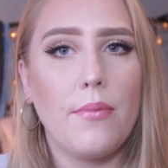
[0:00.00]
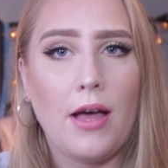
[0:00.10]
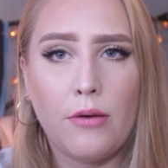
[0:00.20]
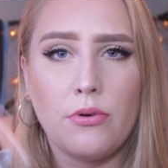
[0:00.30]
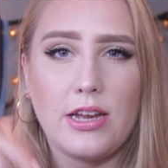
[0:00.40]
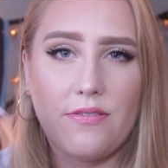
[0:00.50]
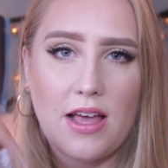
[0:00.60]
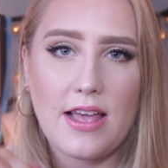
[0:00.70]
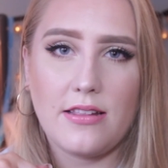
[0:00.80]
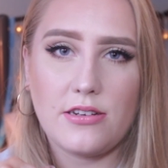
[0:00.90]
But I will leave
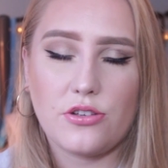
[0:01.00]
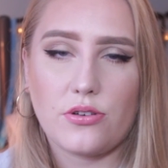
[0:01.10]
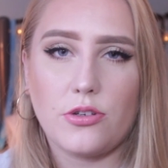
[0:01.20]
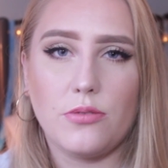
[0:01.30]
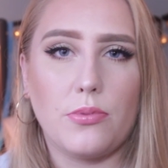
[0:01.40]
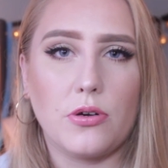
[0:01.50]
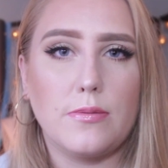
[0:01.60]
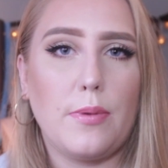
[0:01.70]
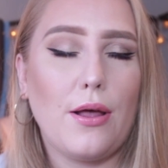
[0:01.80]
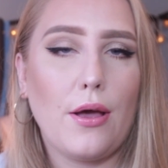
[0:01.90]
that in the description
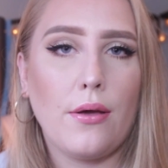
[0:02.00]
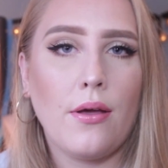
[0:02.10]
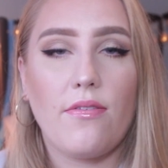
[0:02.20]
box below.